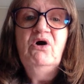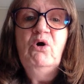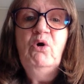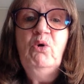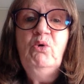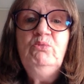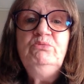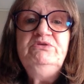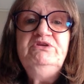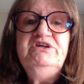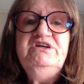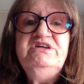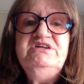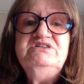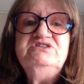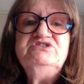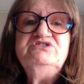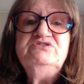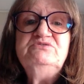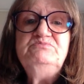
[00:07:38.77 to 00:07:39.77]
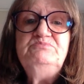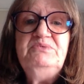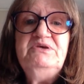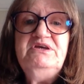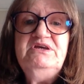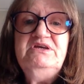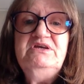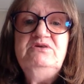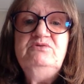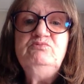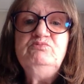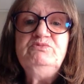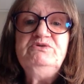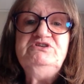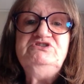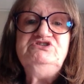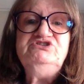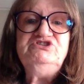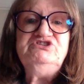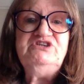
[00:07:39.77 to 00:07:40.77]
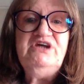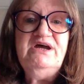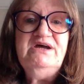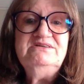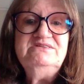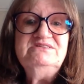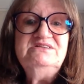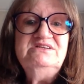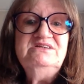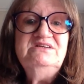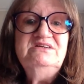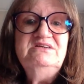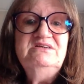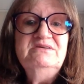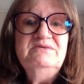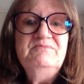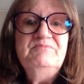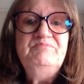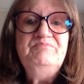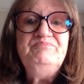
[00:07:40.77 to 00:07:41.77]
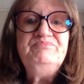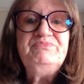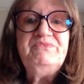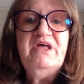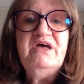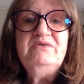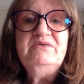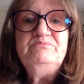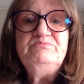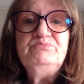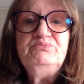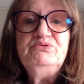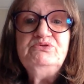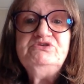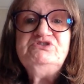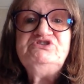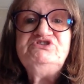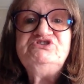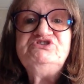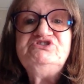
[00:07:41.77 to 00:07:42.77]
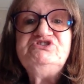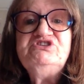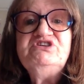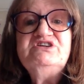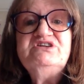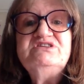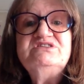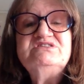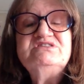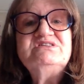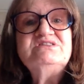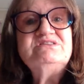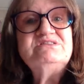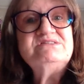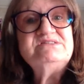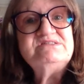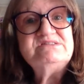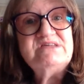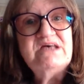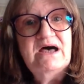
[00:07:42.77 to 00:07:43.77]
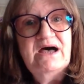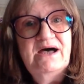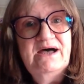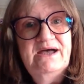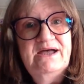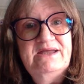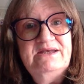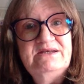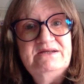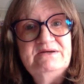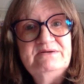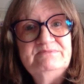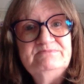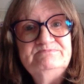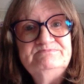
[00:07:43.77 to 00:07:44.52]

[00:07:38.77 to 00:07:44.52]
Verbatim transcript: only to be rejected and pushed to the side.